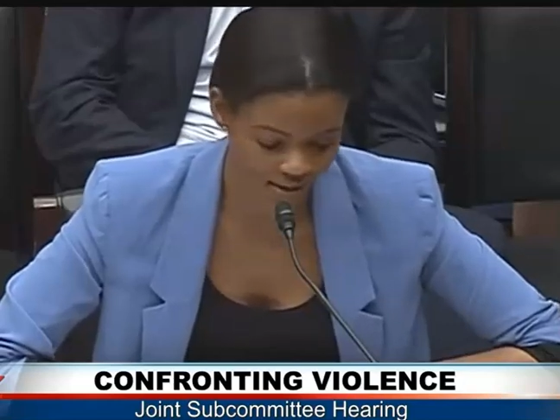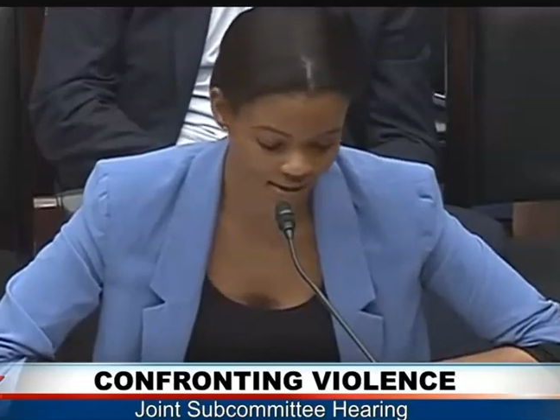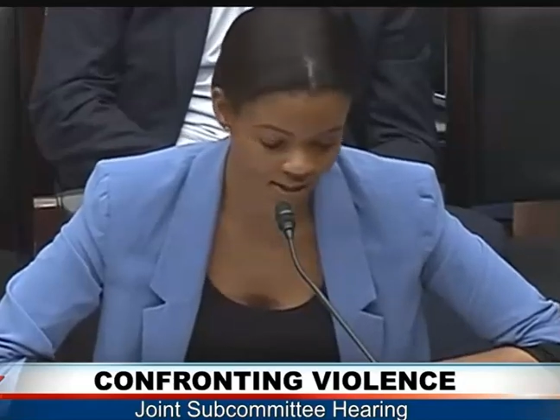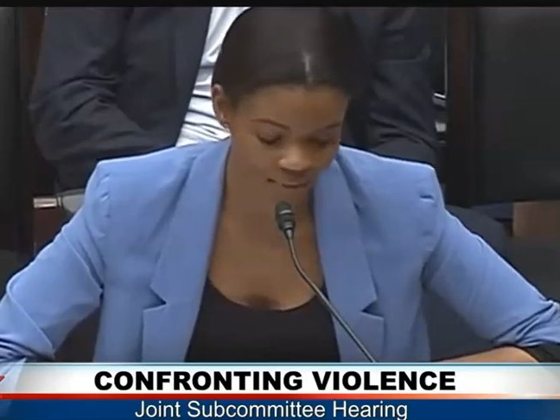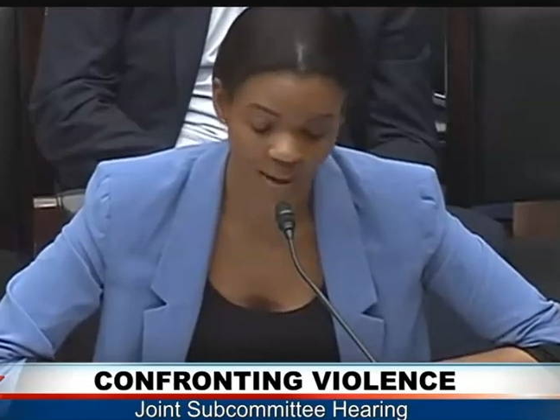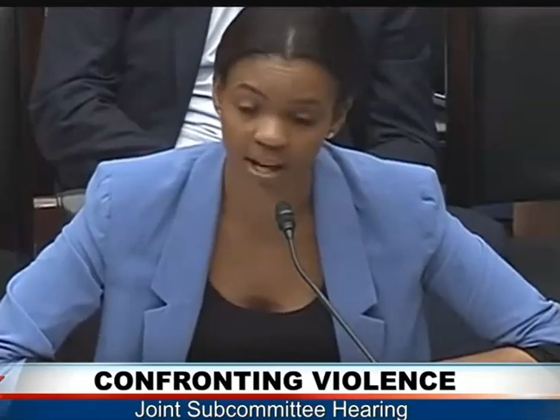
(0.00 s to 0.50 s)

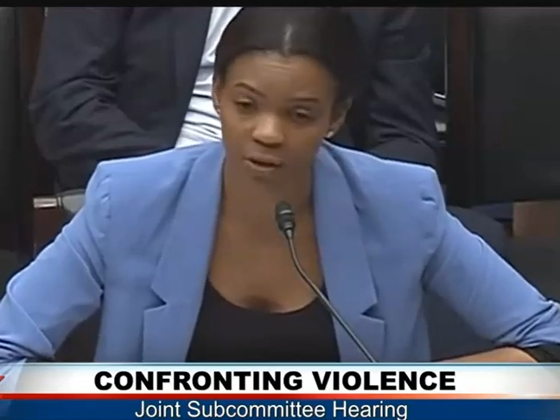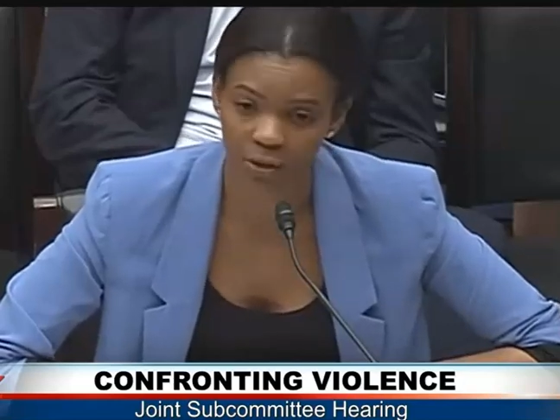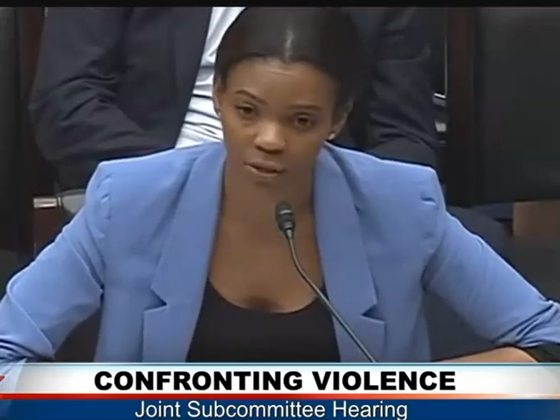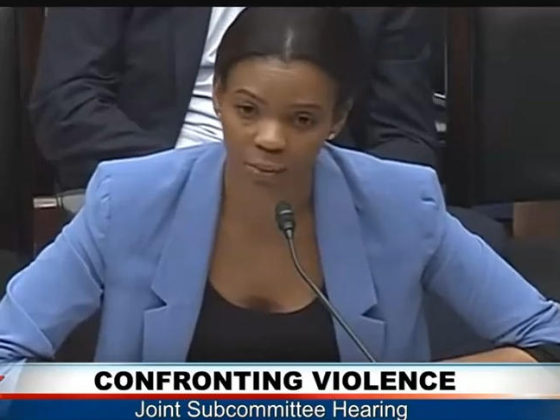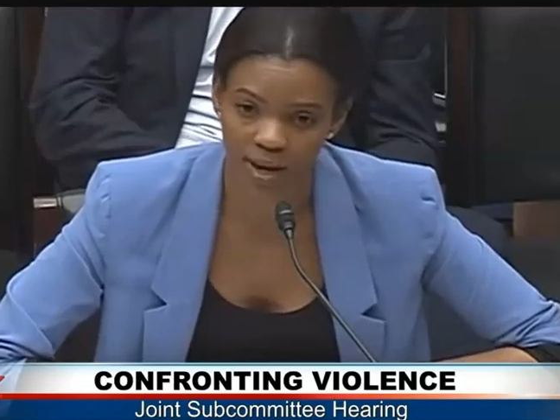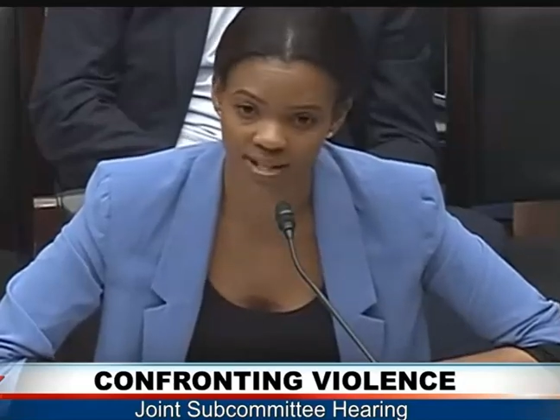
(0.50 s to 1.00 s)
despite other
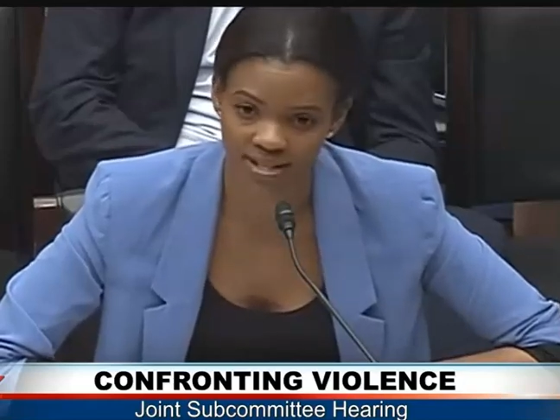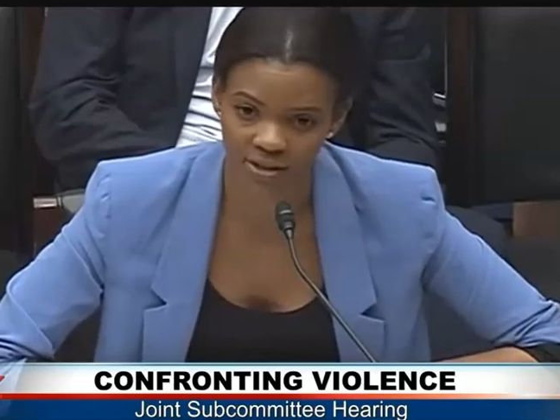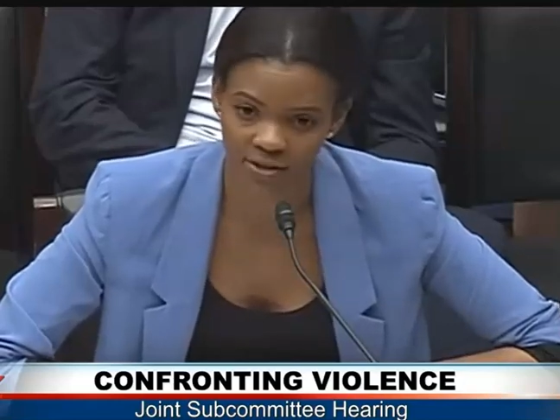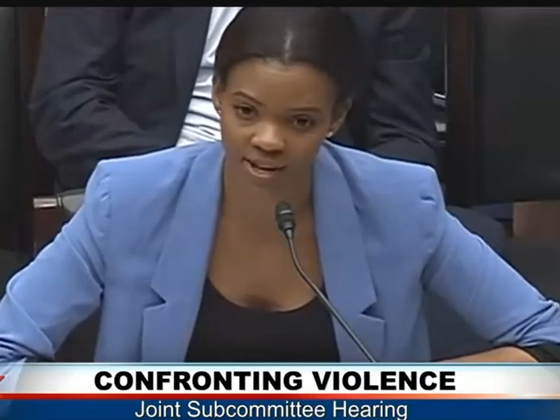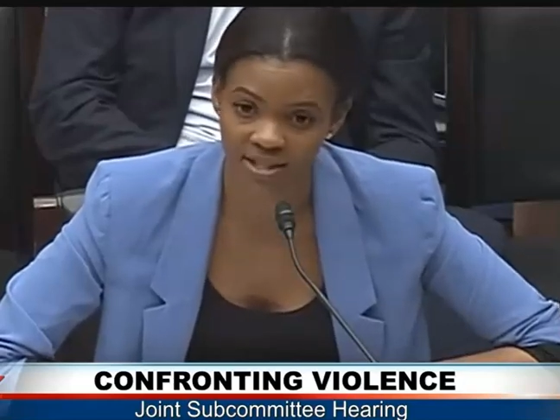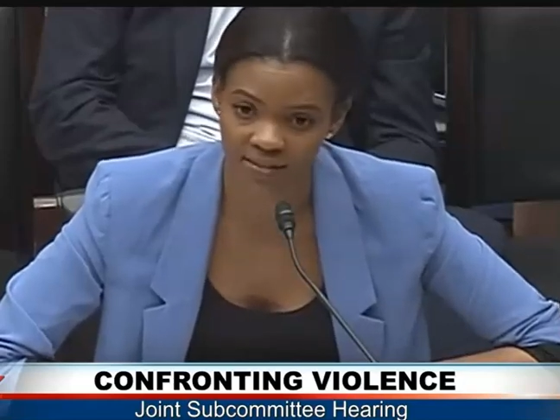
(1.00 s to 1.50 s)
threats that are
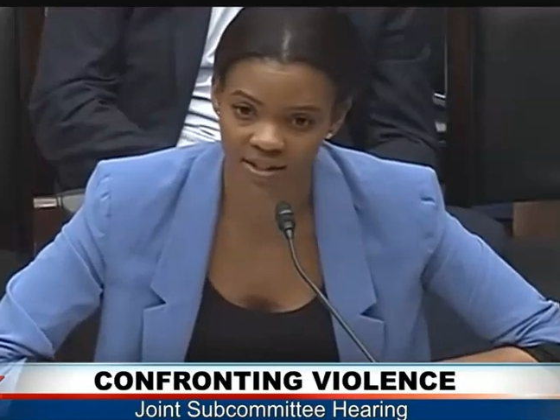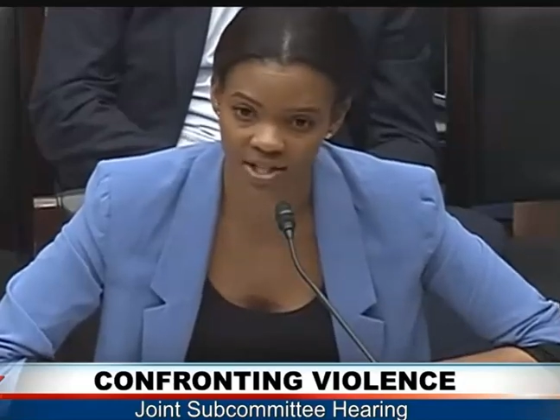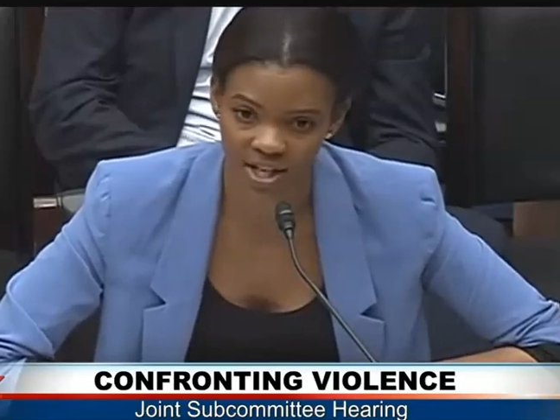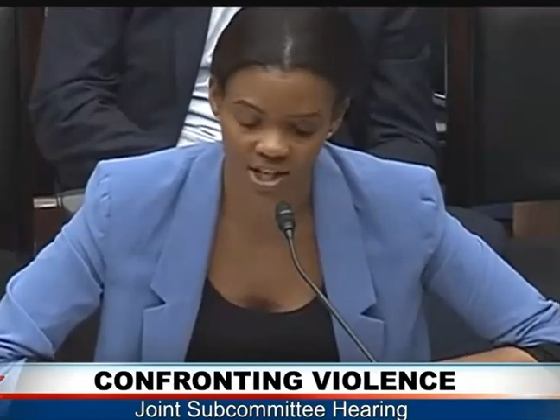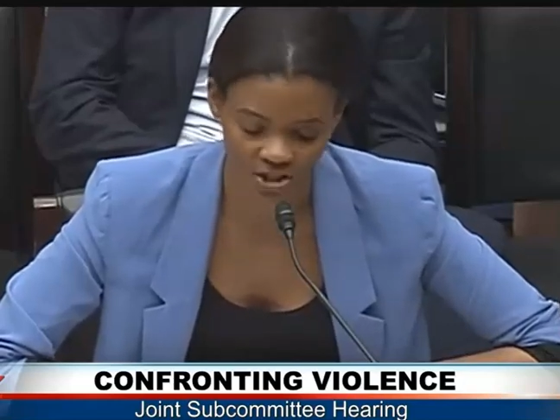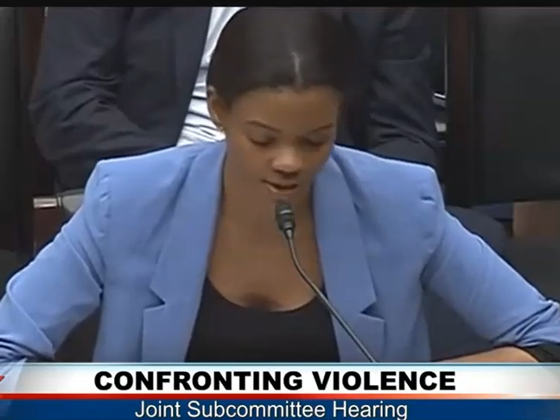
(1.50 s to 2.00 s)
facing this
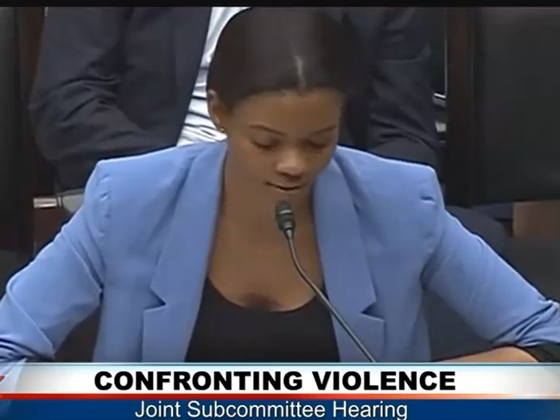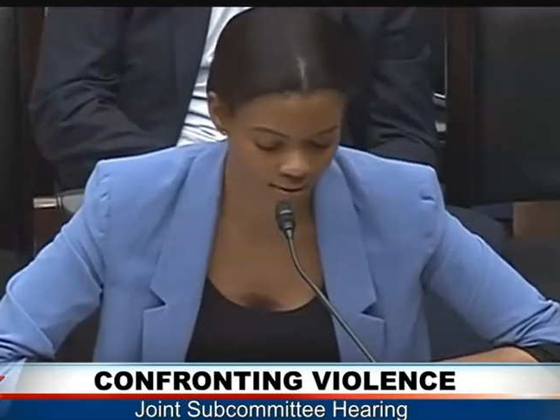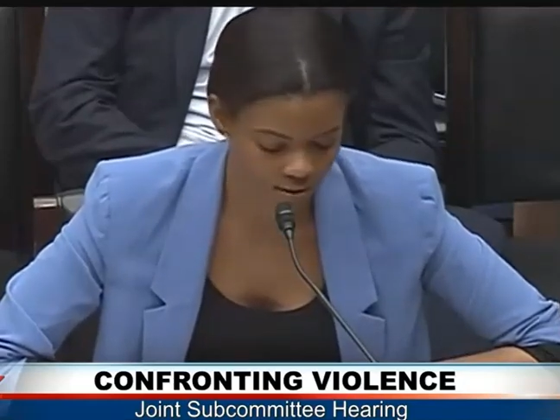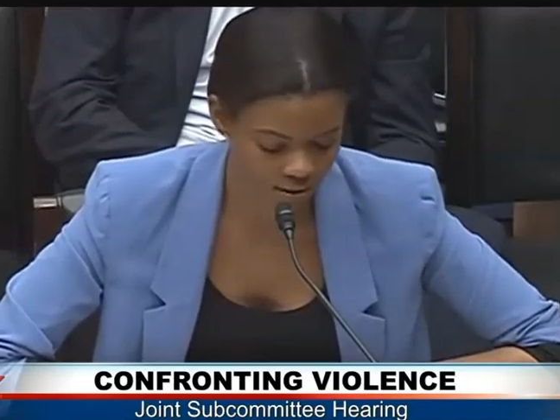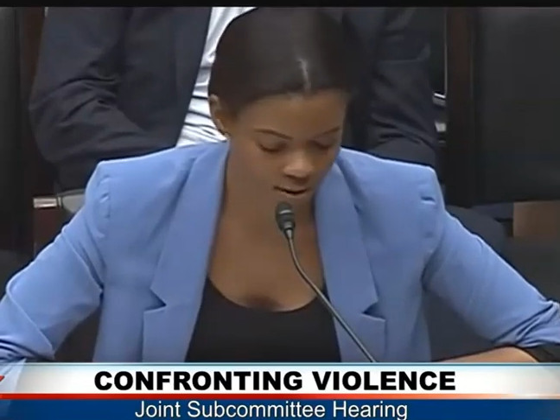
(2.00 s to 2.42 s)
nation.